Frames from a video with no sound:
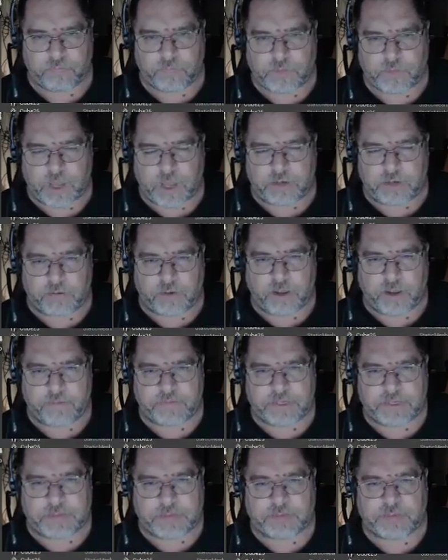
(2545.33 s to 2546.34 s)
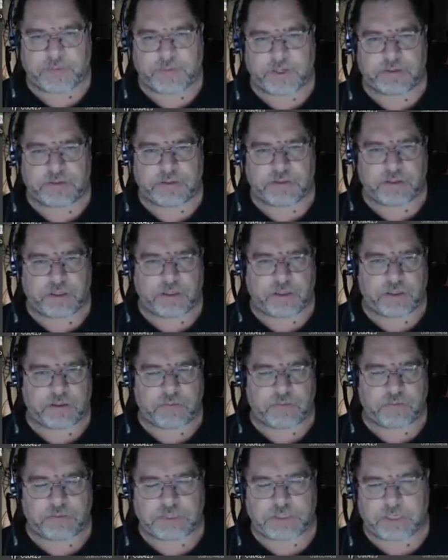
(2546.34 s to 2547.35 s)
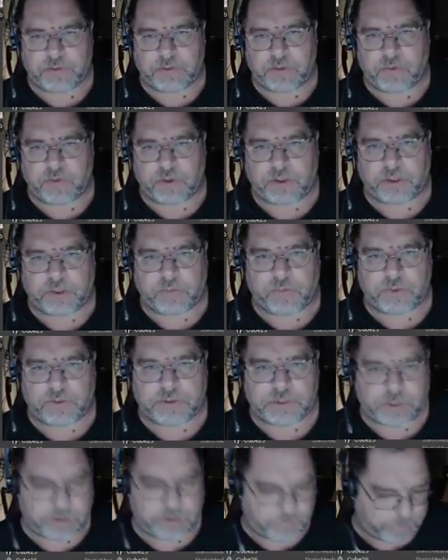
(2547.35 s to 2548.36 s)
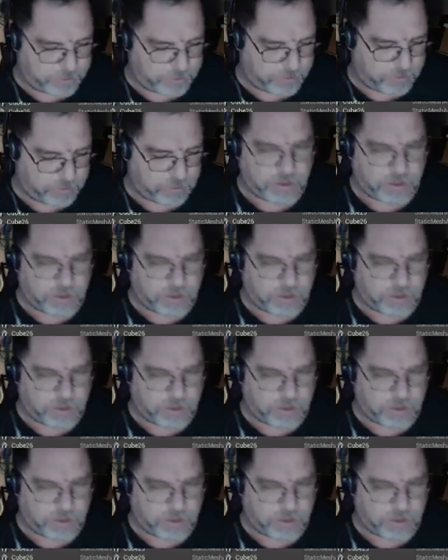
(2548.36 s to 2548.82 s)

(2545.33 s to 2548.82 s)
I don't have an aim space and it would take me a little while to get one set up here.